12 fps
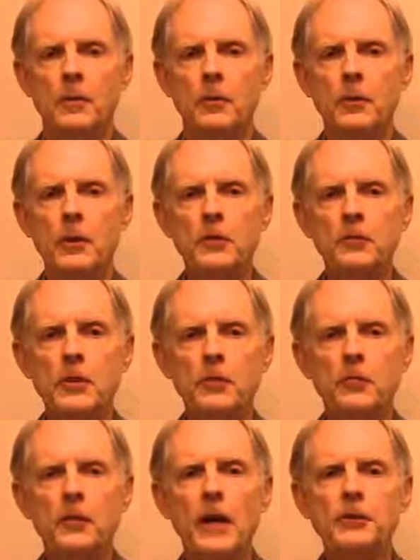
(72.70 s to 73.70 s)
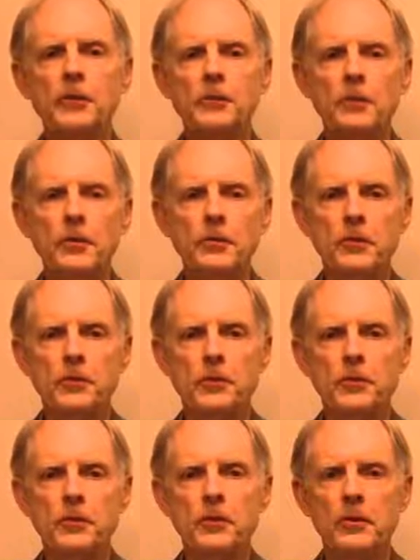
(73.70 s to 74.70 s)
The craniosacral fascial system
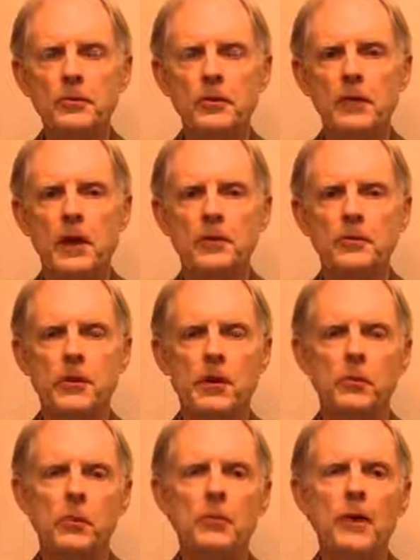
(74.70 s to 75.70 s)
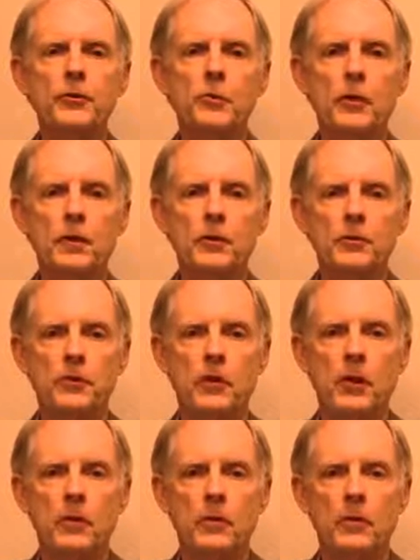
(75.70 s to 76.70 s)
is a system that I discovered about 20 years
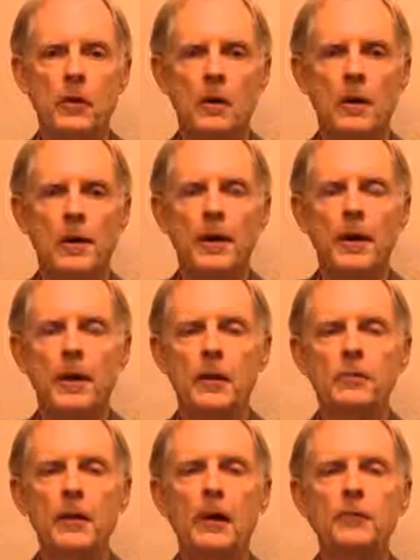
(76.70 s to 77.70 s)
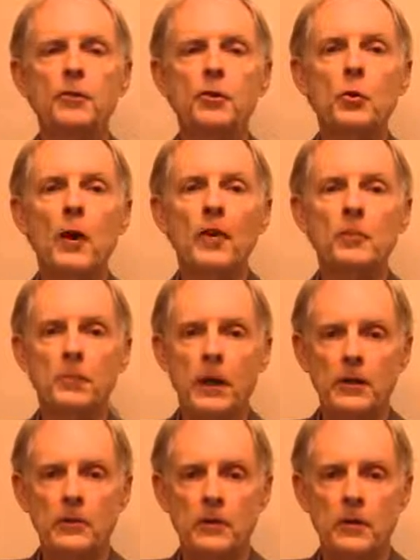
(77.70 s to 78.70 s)
ago, and it involves two
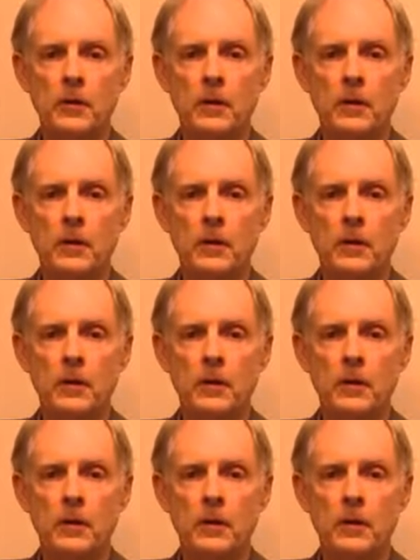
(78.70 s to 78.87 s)
aspects.